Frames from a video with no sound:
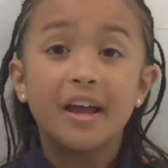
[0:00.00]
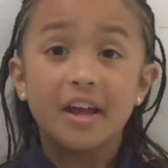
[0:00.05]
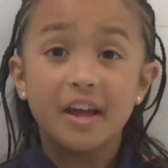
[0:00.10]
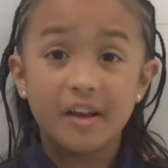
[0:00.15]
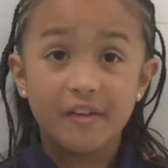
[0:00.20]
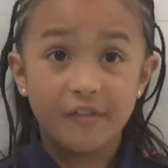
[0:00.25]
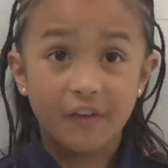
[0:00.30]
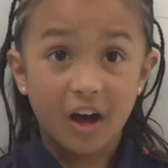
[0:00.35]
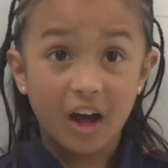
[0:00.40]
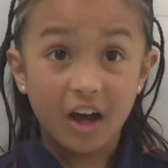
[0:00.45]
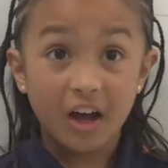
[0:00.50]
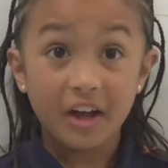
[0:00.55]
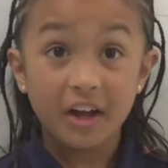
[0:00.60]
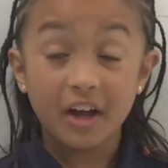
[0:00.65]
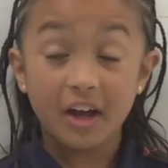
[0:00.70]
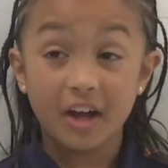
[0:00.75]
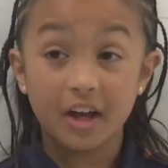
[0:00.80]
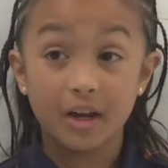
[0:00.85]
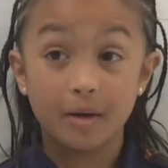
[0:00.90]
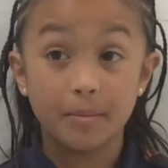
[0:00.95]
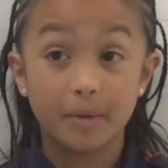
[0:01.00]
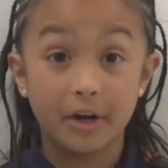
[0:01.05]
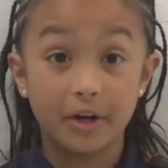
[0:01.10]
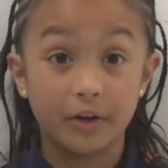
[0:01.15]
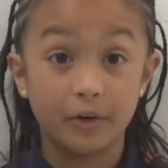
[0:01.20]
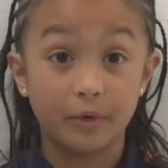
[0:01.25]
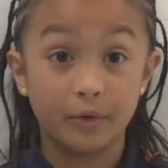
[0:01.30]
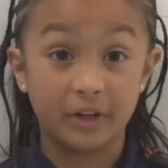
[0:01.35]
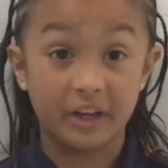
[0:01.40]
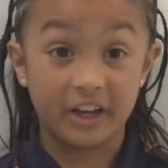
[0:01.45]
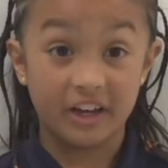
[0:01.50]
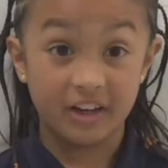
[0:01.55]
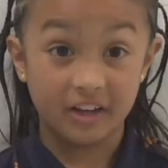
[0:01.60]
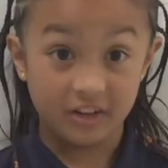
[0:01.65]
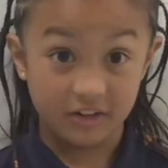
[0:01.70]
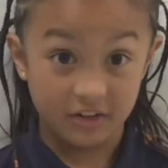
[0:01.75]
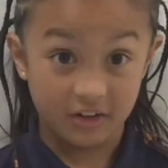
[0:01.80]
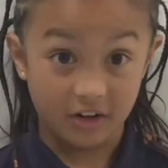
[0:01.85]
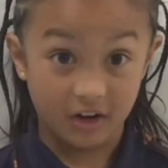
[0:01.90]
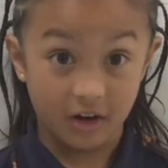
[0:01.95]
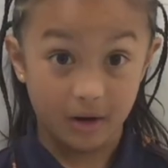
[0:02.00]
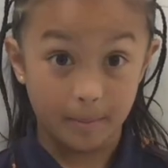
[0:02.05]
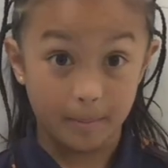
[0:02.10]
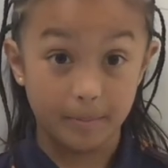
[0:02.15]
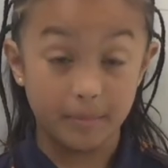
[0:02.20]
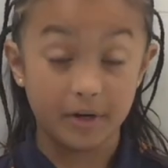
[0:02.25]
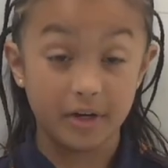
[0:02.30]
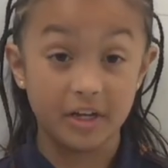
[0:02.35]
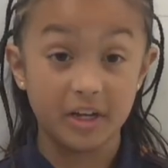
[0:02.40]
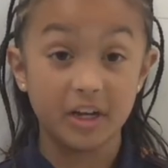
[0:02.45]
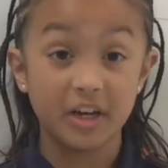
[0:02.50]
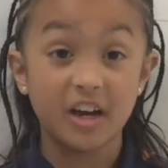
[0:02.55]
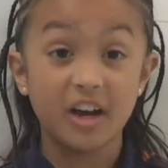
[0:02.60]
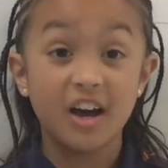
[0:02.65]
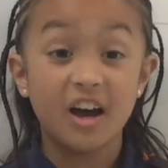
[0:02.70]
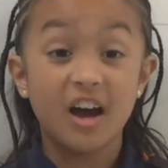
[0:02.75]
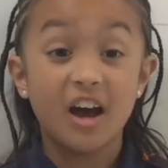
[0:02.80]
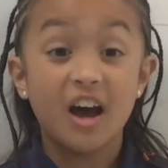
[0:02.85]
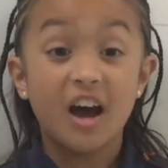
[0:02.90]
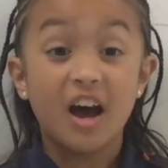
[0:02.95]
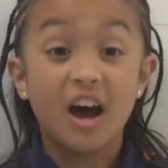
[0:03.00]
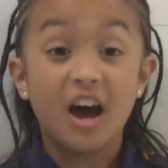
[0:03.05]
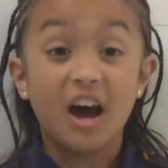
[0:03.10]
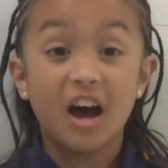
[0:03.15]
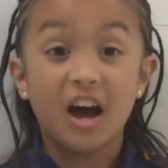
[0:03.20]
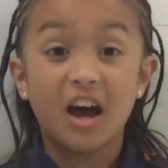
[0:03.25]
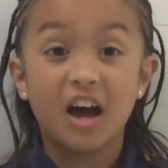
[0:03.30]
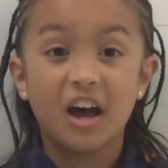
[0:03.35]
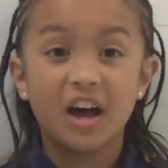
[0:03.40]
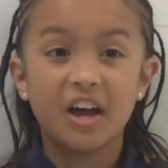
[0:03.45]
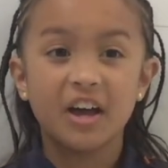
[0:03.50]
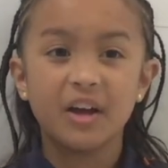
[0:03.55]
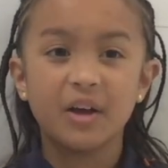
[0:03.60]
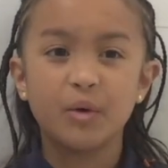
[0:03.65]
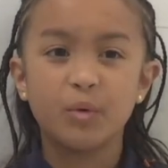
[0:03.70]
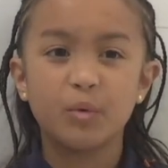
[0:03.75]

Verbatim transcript: If I had my own candy company, I